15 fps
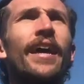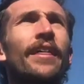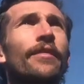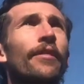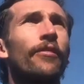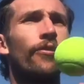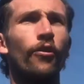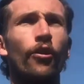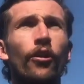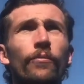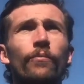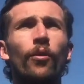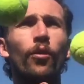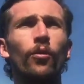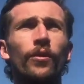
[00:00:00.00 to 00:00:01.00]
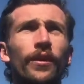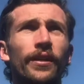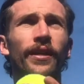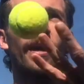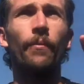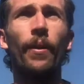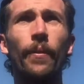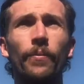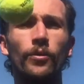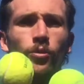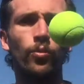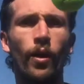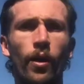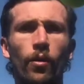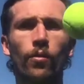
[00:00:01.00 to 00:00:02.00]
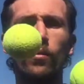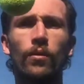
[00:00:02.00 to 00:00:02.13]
the 3rd ball can come up as well.